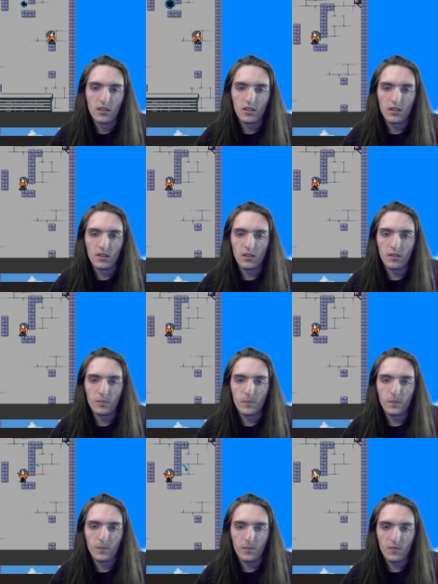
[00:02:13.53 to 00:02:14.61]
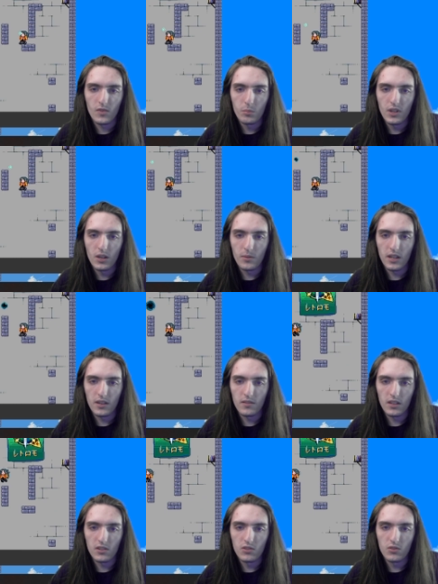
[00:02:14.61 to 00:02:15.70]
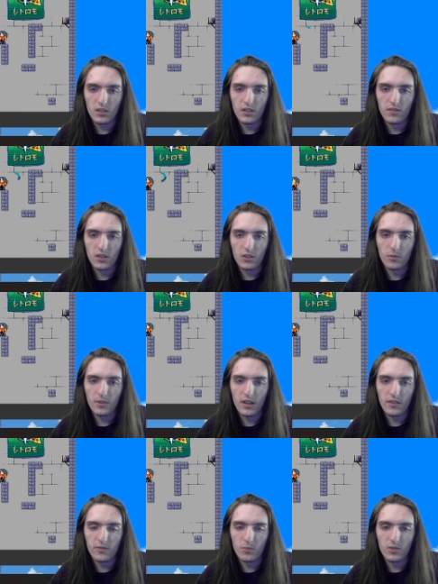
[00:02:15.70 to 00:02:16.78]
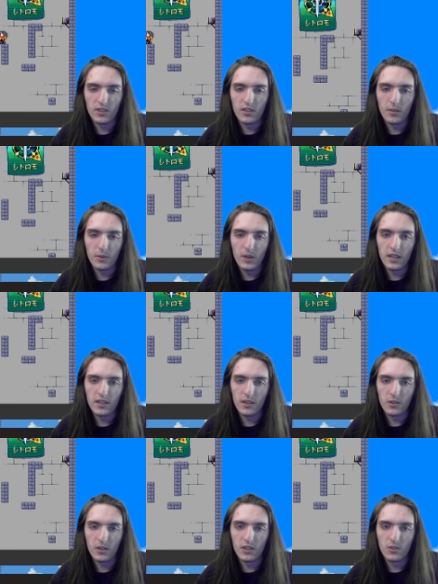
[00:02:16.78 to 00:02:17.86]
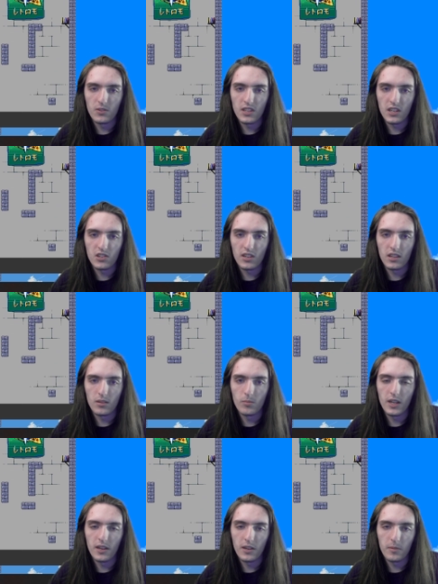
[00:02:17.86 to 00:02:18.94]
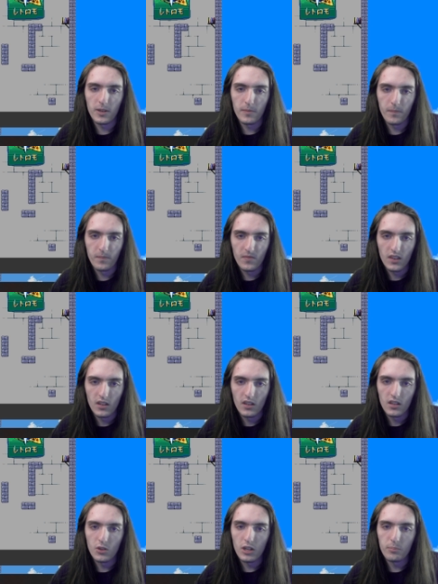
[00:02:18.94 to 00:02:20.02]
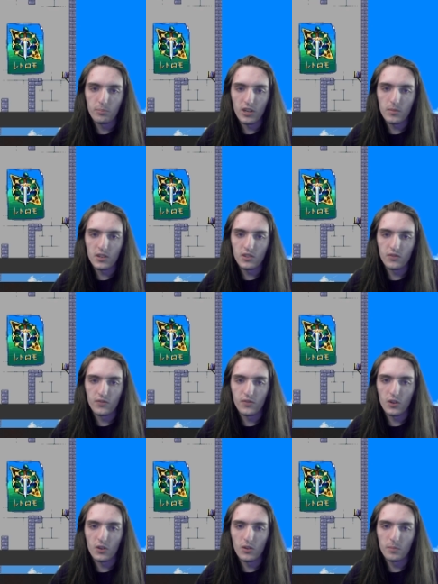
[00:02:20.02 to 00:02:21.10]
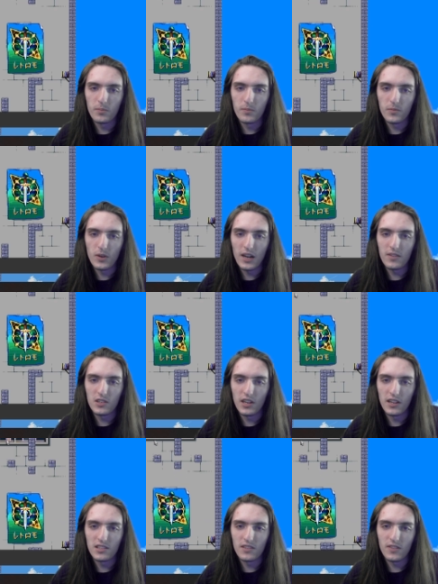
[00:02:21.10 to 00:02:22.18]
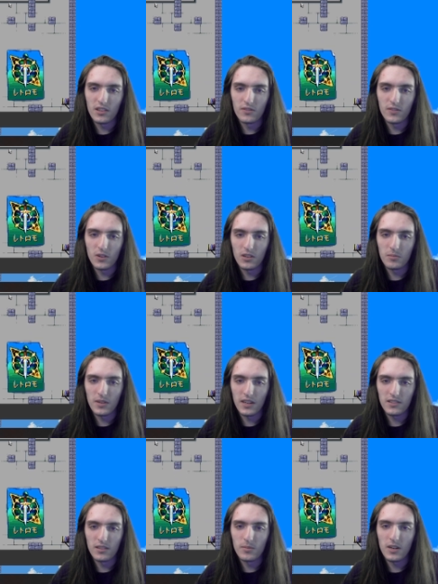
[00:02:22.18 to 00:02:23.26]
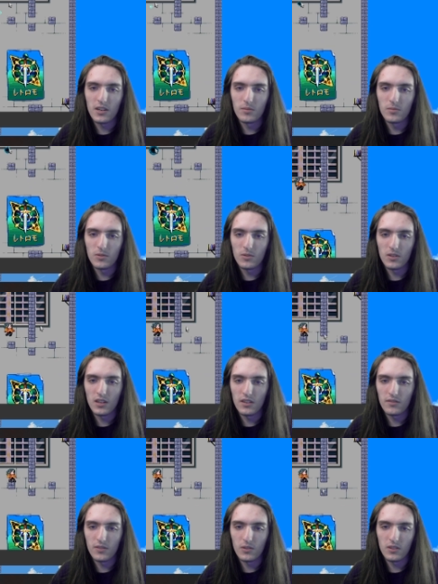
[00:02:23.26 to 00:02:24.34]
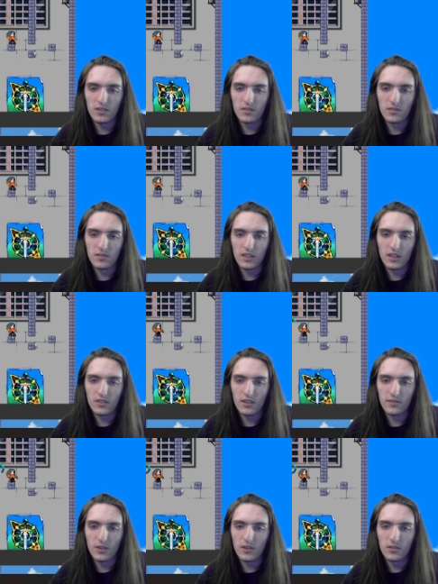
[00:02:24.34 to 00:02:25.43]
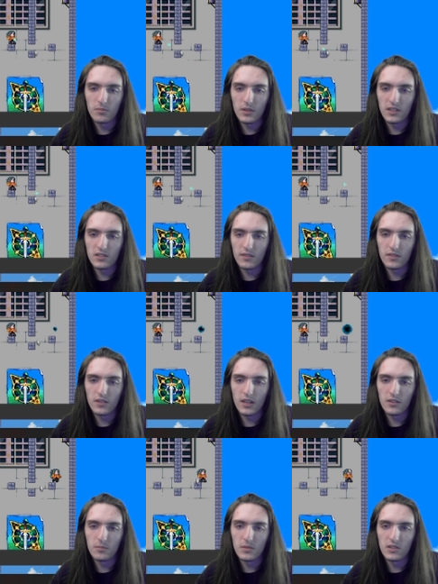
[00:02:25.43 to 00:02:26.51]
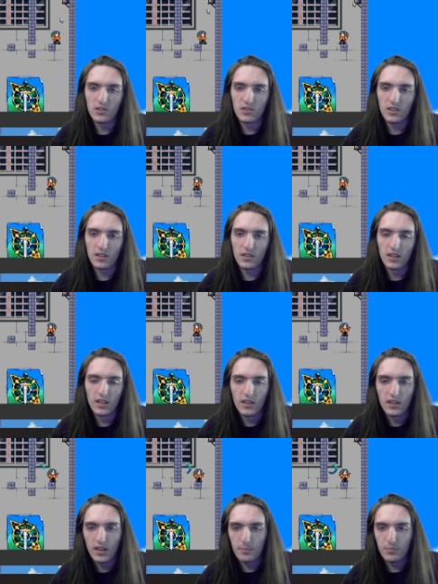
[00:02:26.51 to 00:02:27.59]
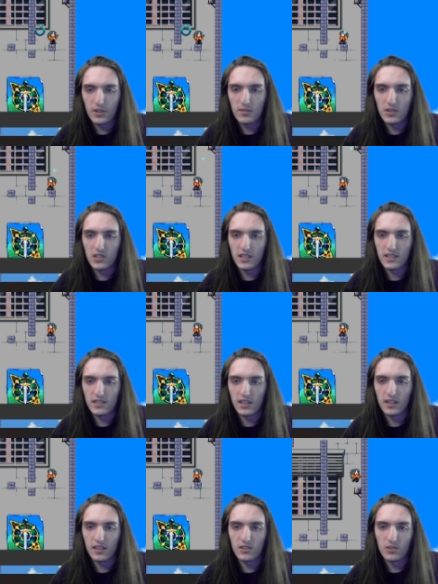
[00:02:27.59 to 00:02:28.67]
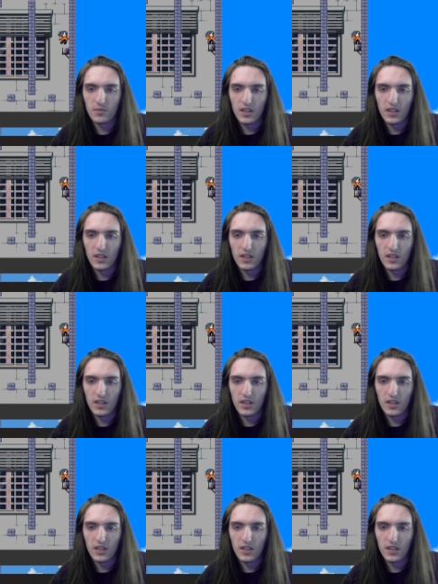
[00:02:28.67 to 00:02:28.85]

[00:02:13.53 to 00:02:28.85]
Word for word: Yeah, we got like a strictly vertical platformer here. I mean, we had that little intro section at the beginning, but you can pretty much fall. You have a chance of either falling back to the bottom or not falling down that far based off of how you miss your shot at pretty much any stage.